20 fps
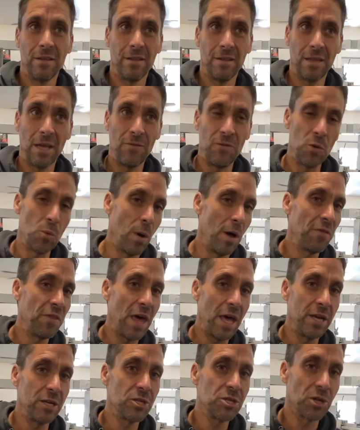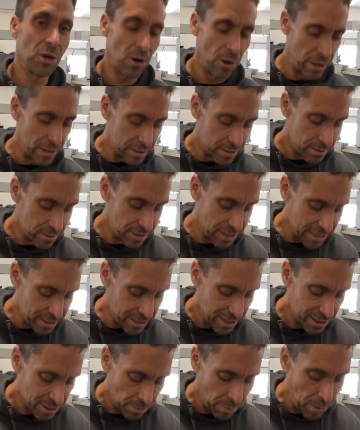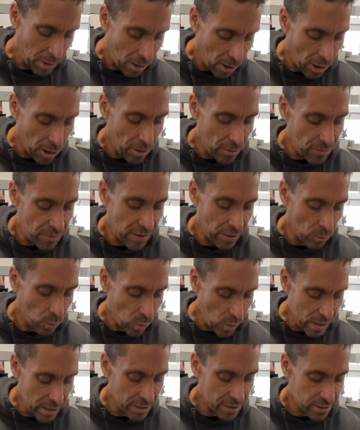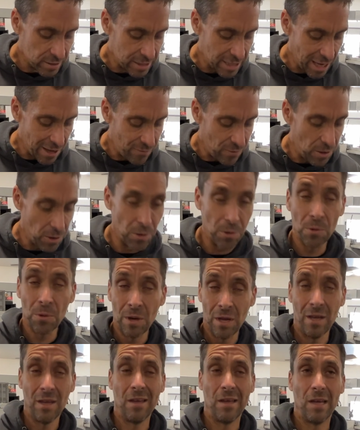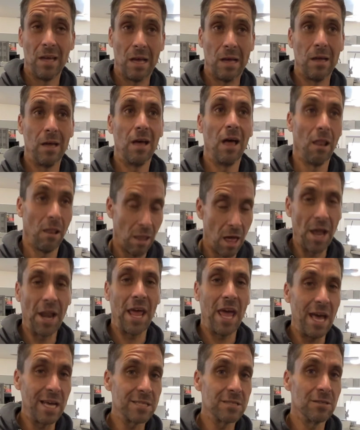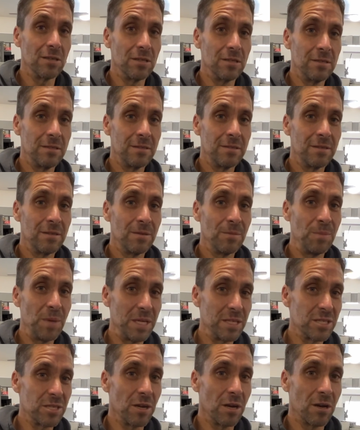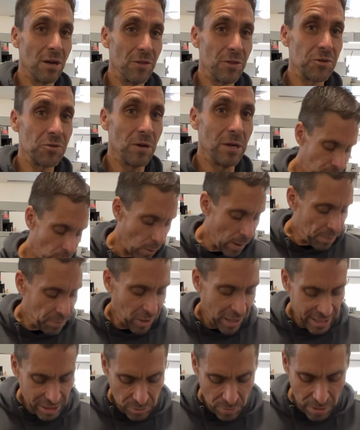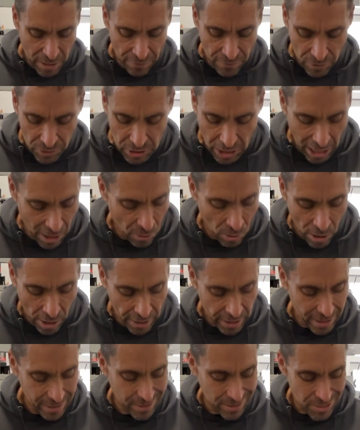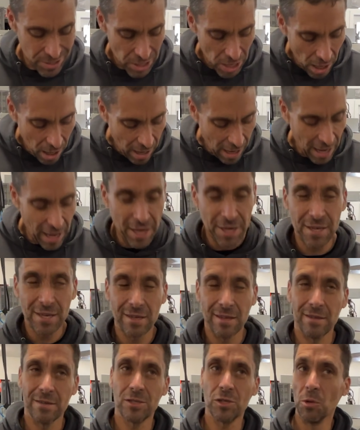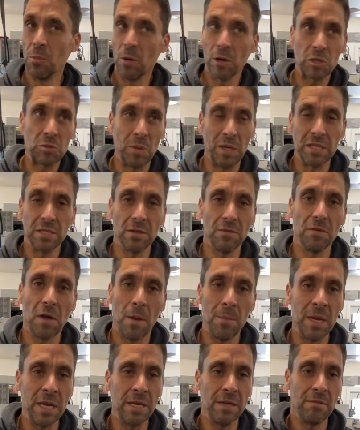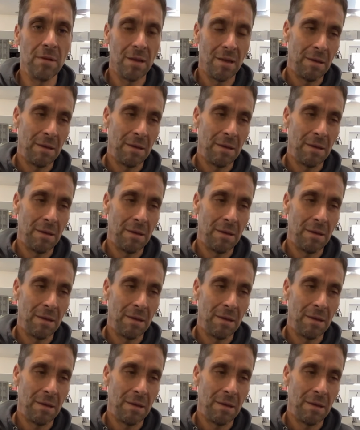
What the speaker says: if you want that insurance, this is a part that will save you a lot of hassle being stuck on the trail. The replacement of your tie rod is not super expensive. I mean,